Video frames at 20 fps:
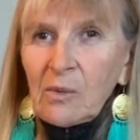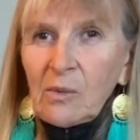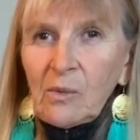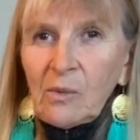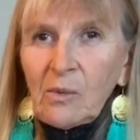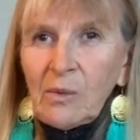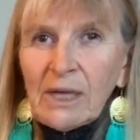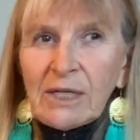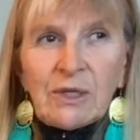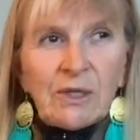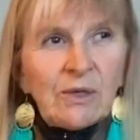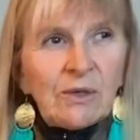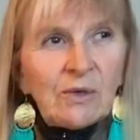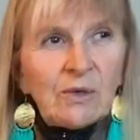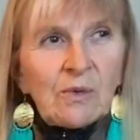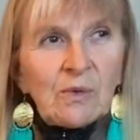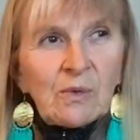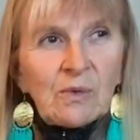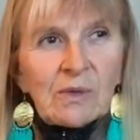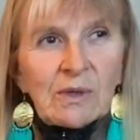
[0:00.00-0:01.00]
when
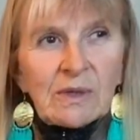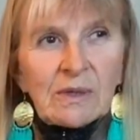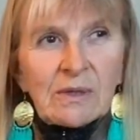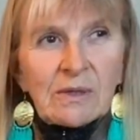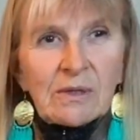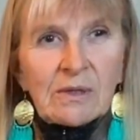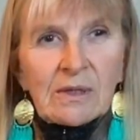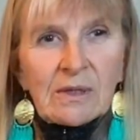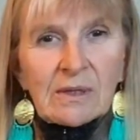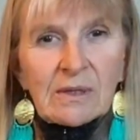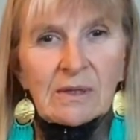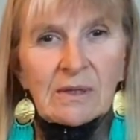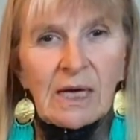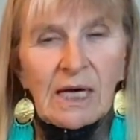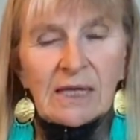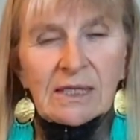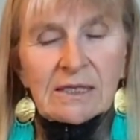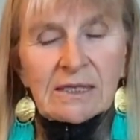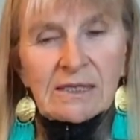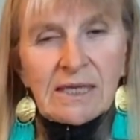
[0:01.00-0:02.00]
you
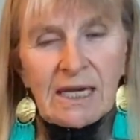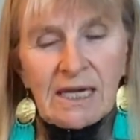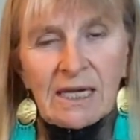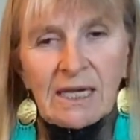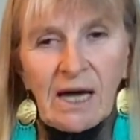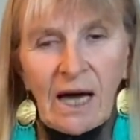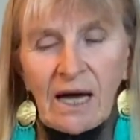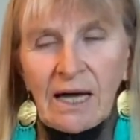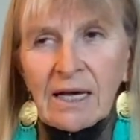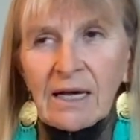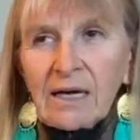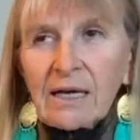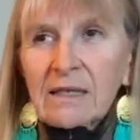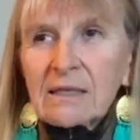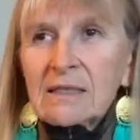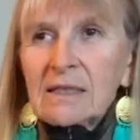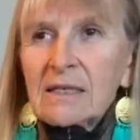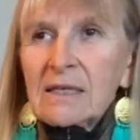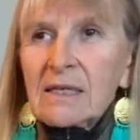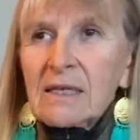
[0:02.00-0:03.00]
take
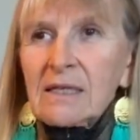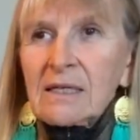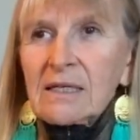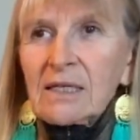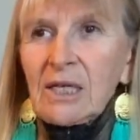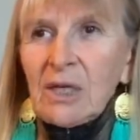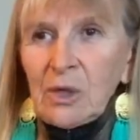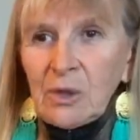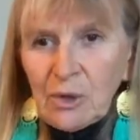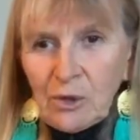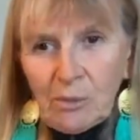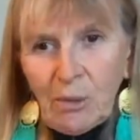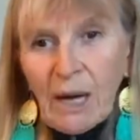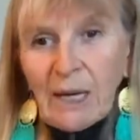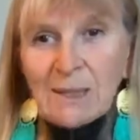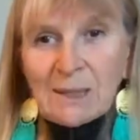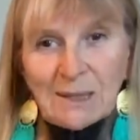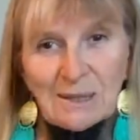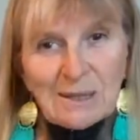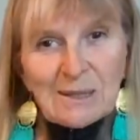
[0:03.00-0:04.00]
Ion, you
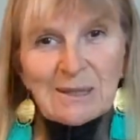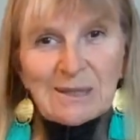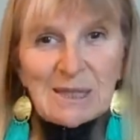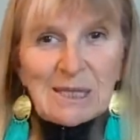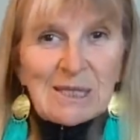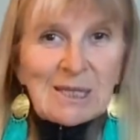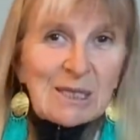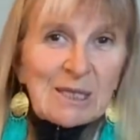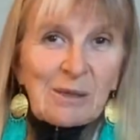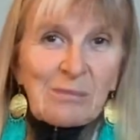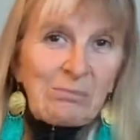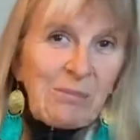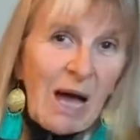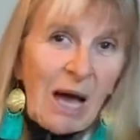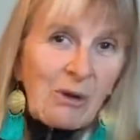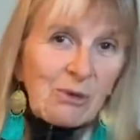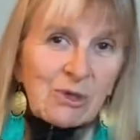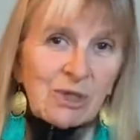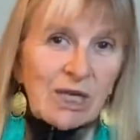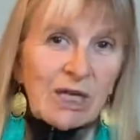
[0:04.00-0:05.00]
might see some
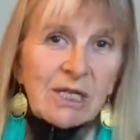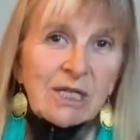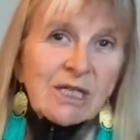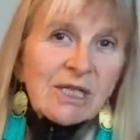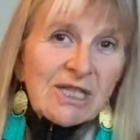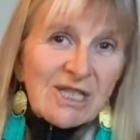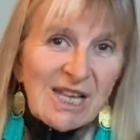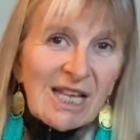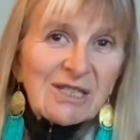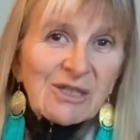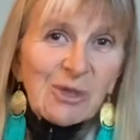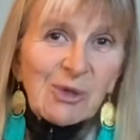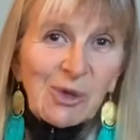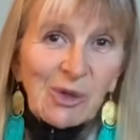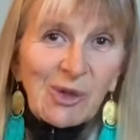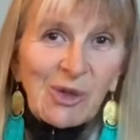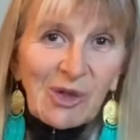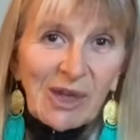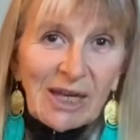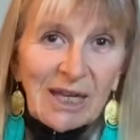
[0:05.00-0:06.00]
bowel changes. That's a
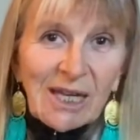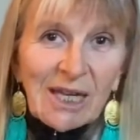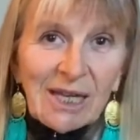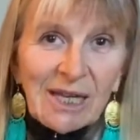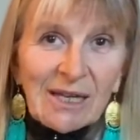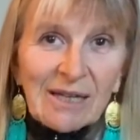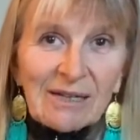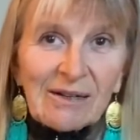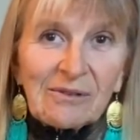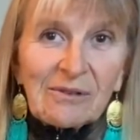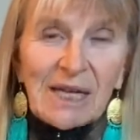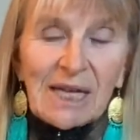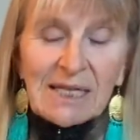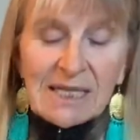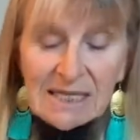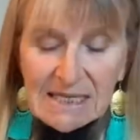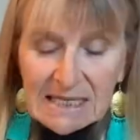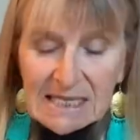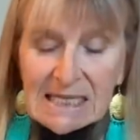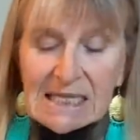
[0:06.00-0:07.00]
good thing. Okay,
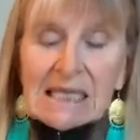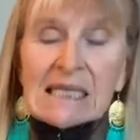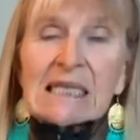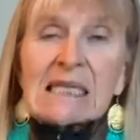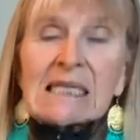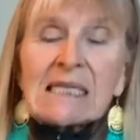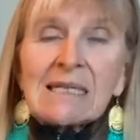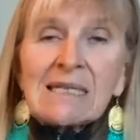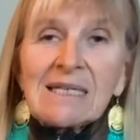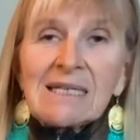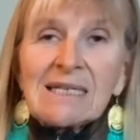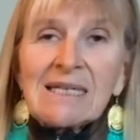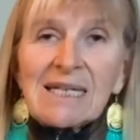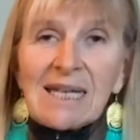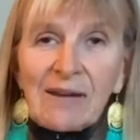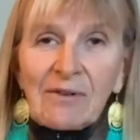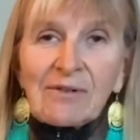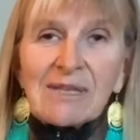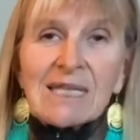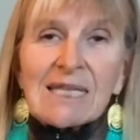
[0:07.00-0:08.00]
it's healing.
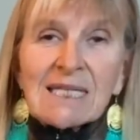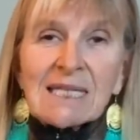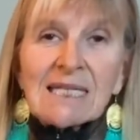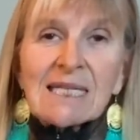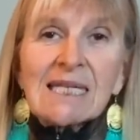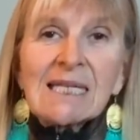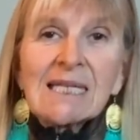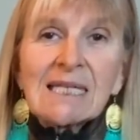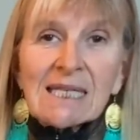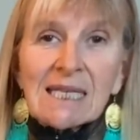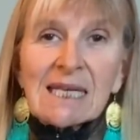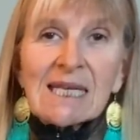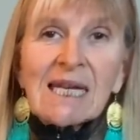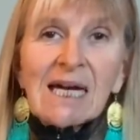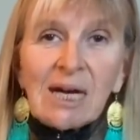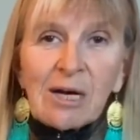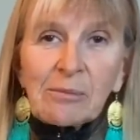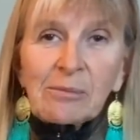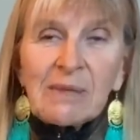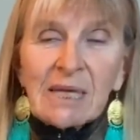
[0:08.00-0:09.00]
Everything's healing
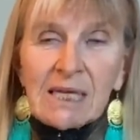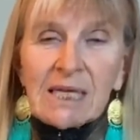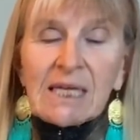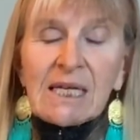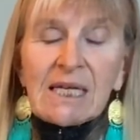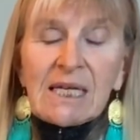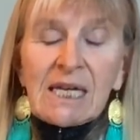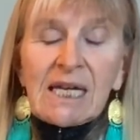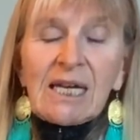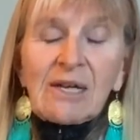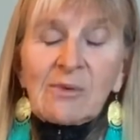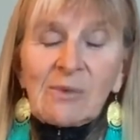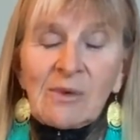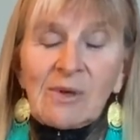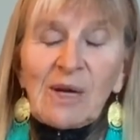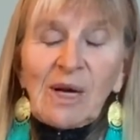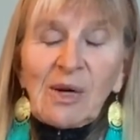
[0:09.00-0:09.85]
up. And